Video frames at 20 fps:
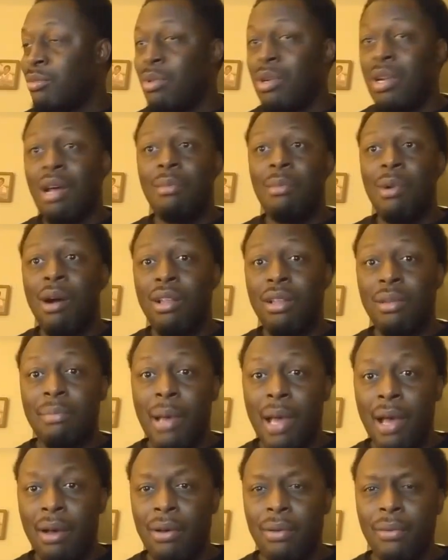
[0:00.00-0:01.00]
what I'm all
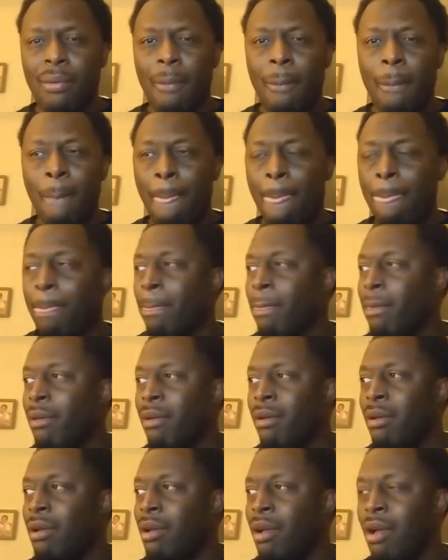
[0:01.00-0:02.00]
about,
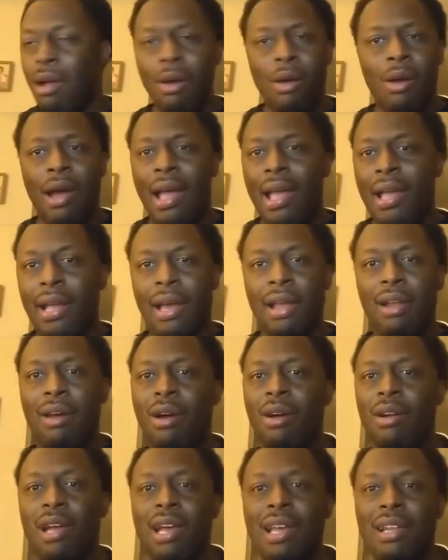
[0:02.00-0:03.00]
oh, I got
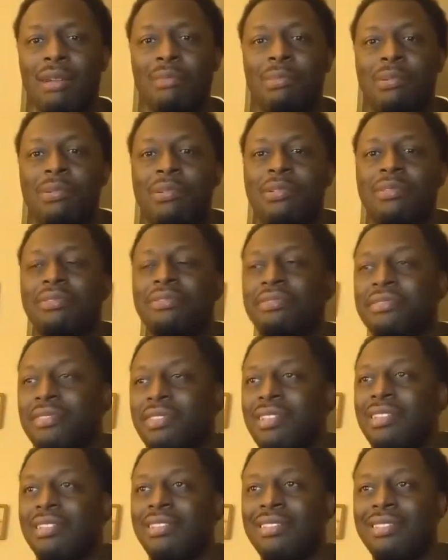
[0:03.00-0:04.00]
all kind of
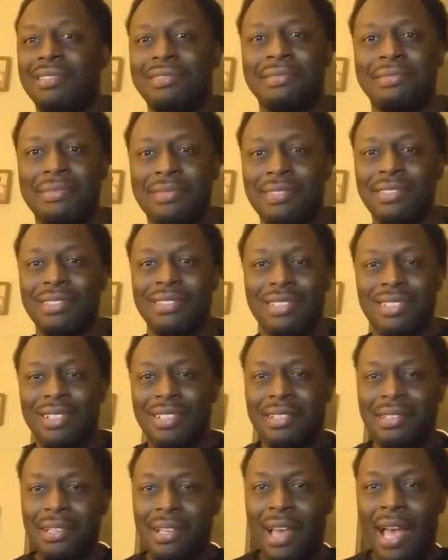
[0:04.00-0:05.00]
proof.
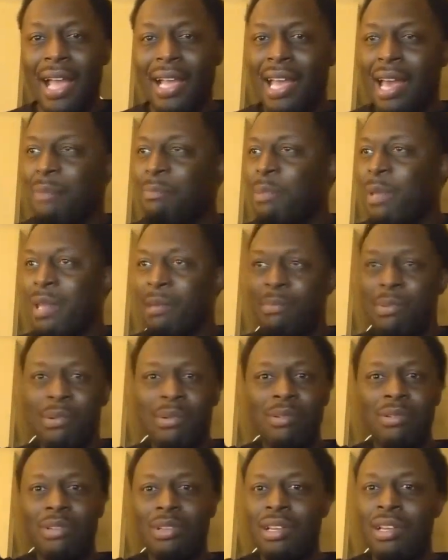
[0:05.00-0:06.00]
I got
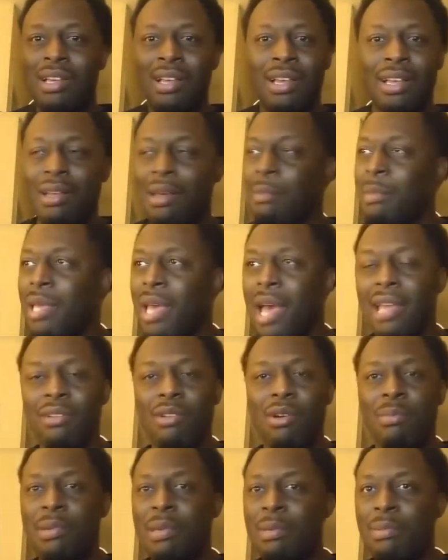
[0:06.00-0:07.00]
people, I mean, I
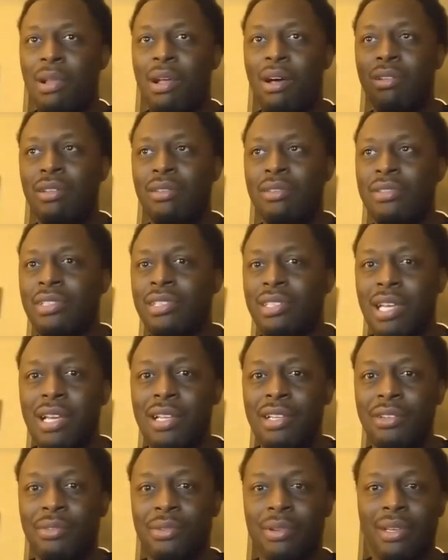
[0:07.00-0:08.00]
know people all over this
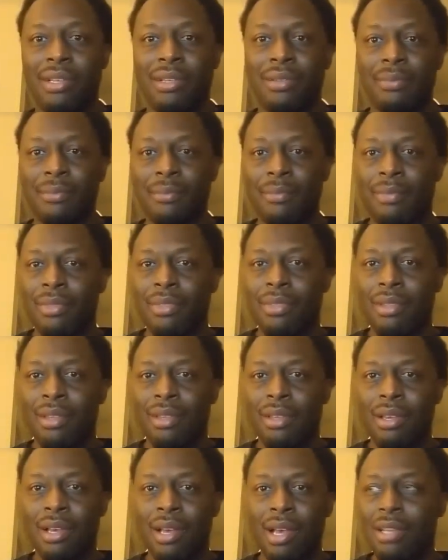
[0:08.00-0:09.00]
country.
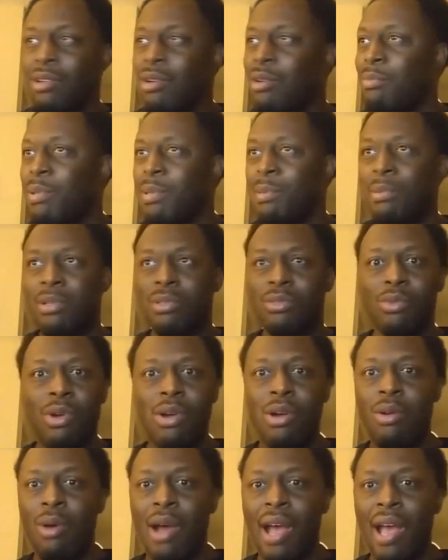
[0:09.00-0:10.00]
I know people
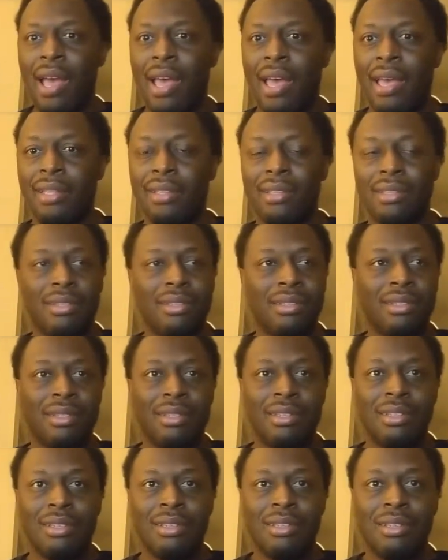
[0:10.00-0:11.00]
worldwide.
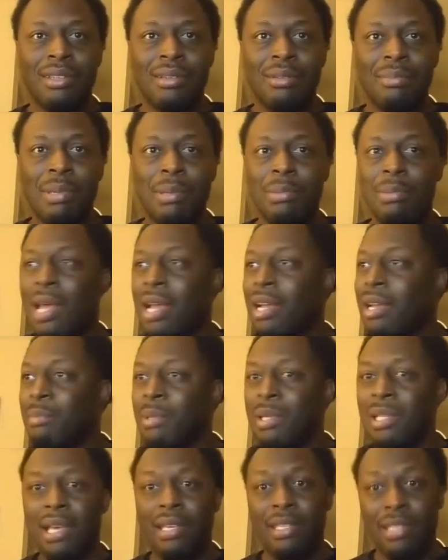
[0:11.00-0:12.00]
People that could
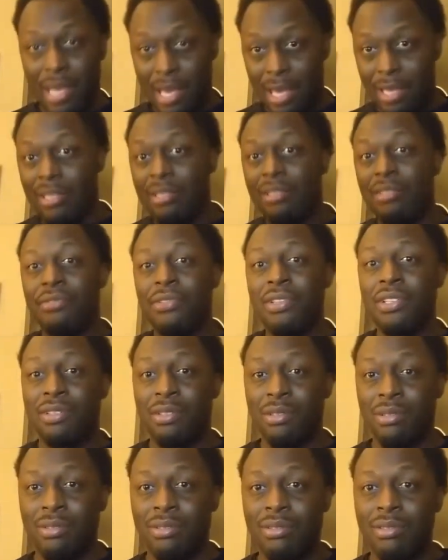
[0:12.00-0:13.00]
be like, yeah, he's
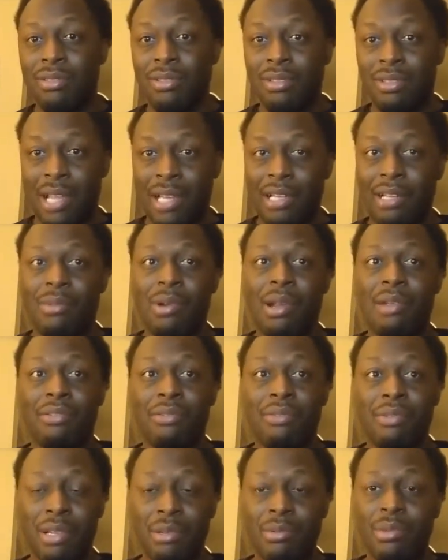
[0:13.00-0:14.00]
official. Like a
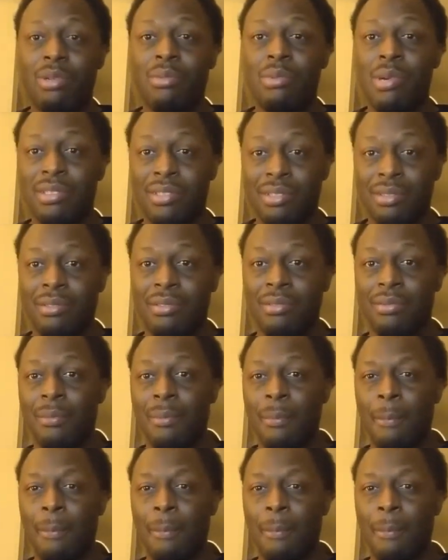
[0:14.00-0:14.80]
referee with a whistle.